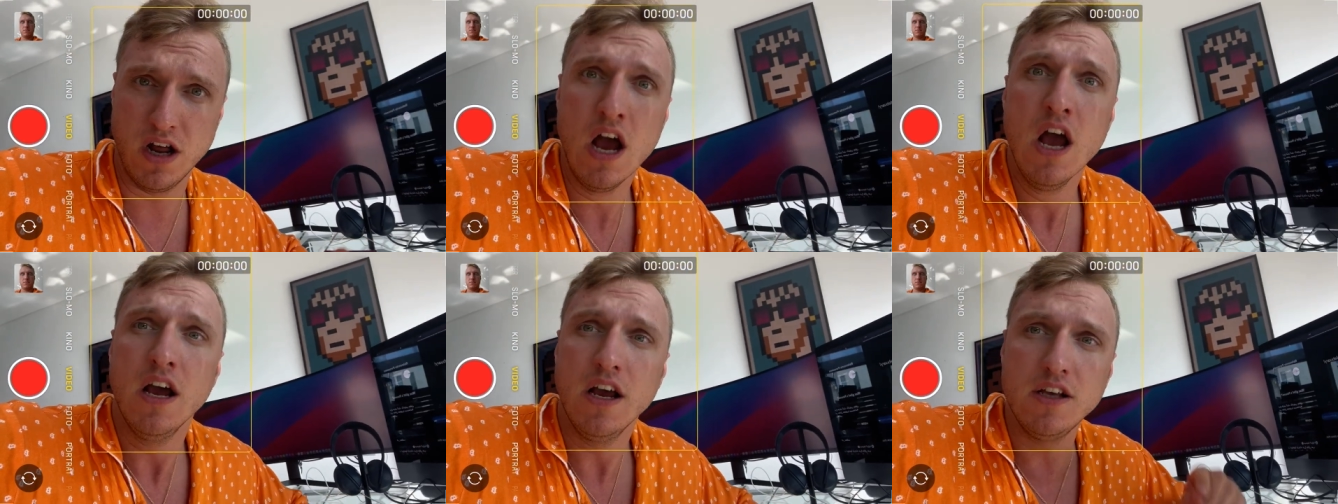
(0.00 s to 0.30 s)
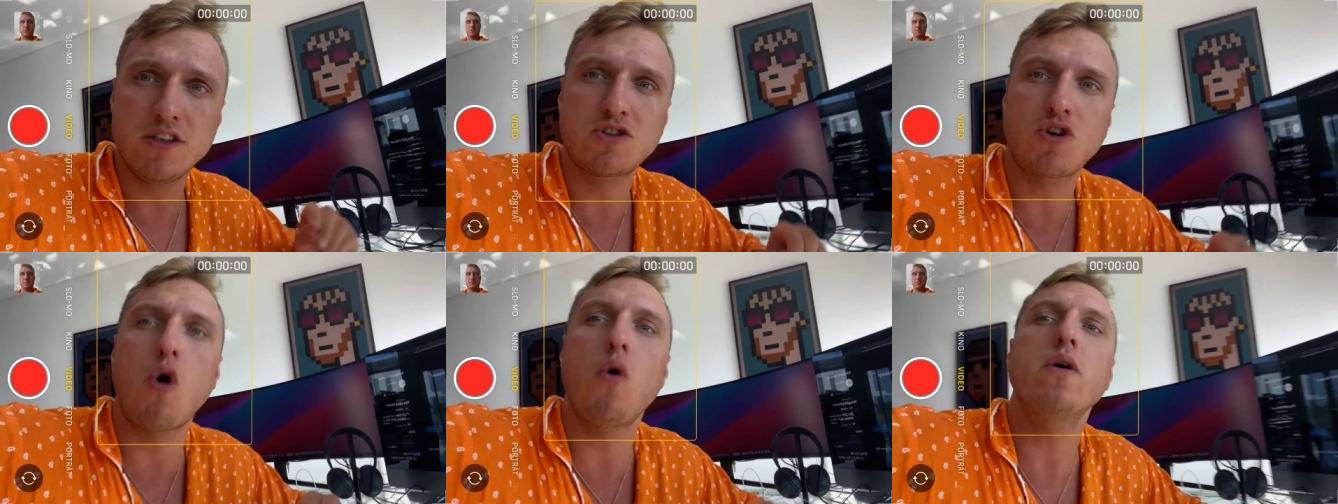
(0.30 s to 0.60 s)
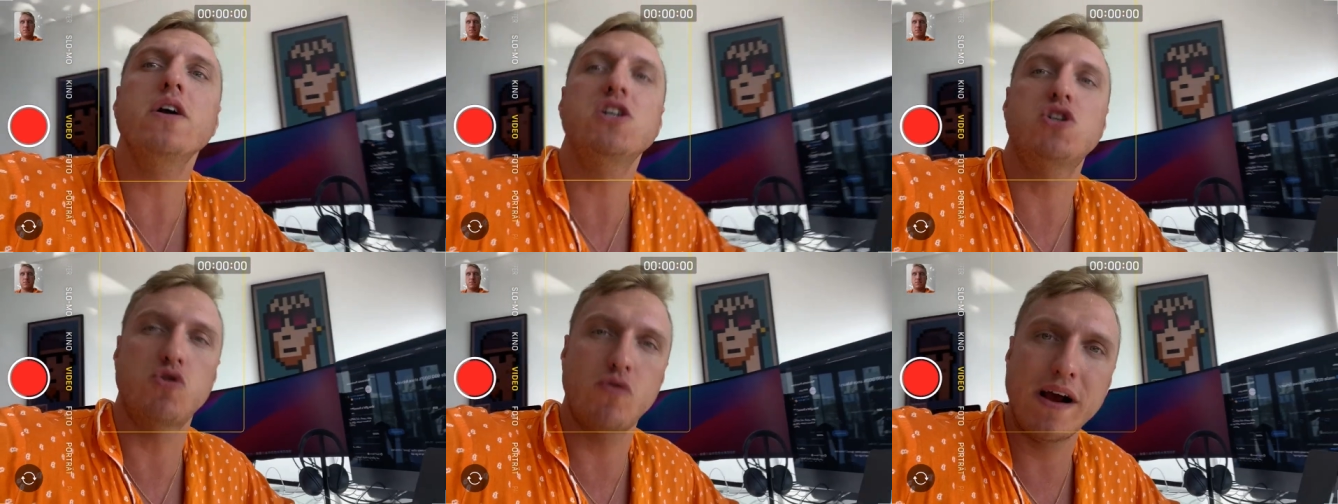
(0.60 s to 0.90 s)
is
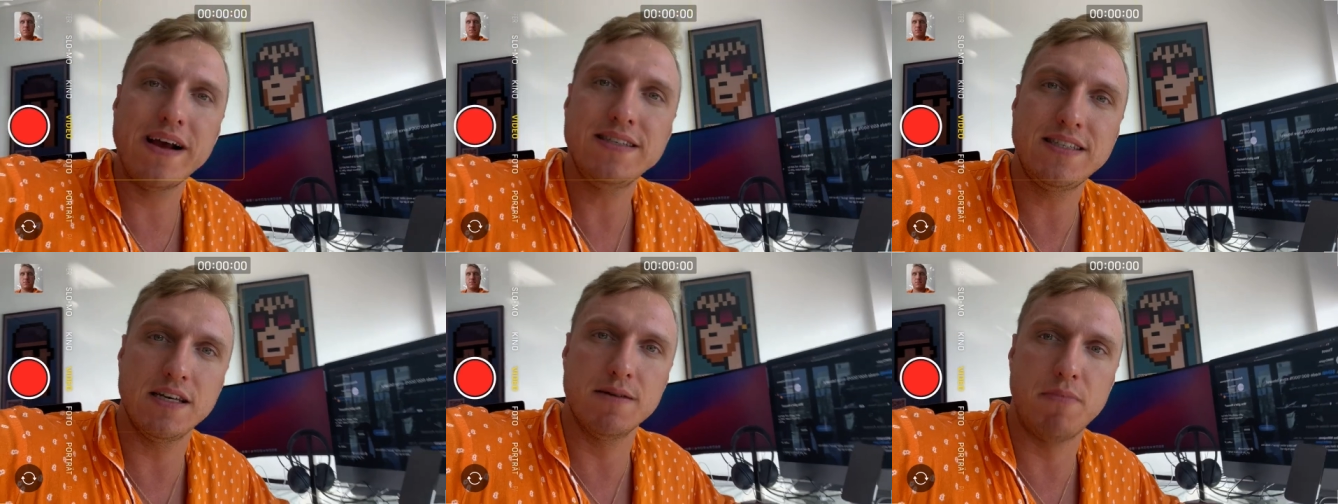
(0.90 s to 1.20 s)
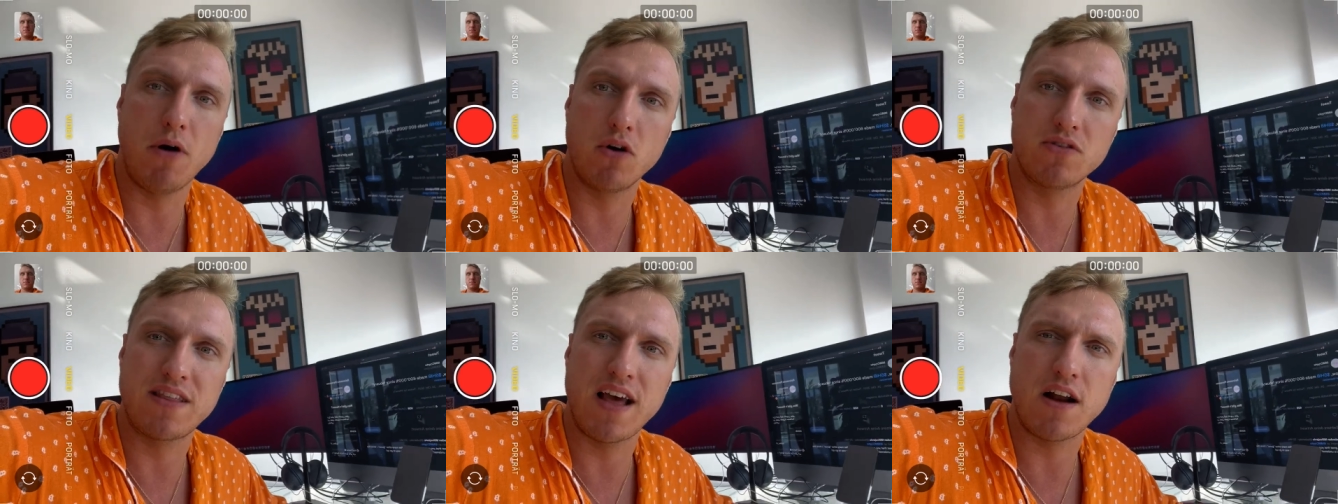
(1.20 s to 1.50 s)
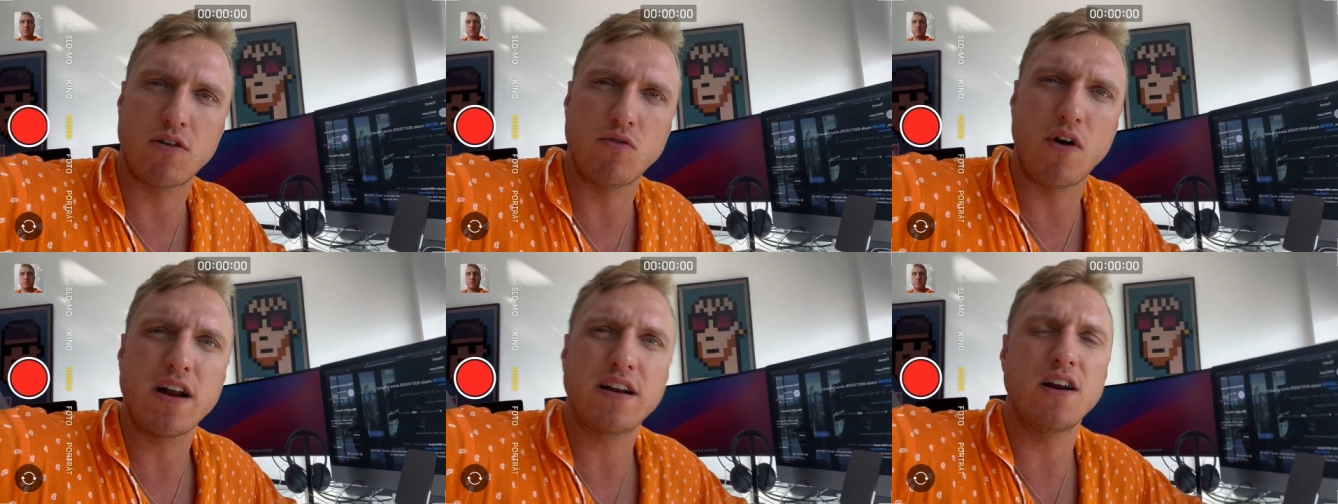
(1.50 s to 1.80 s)
going crazy about that
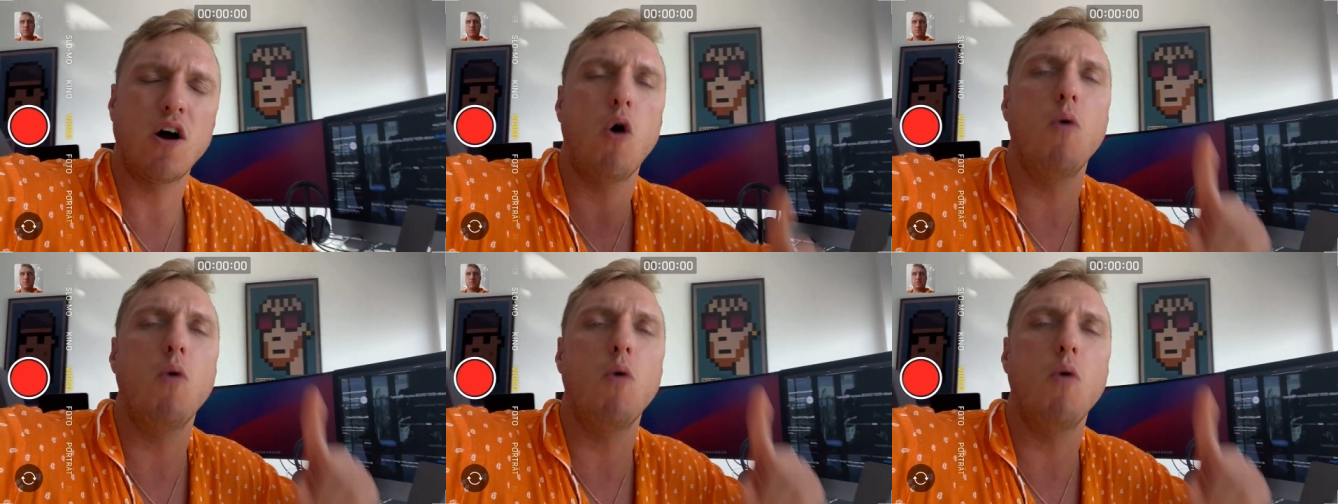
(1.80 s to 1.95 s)
right now.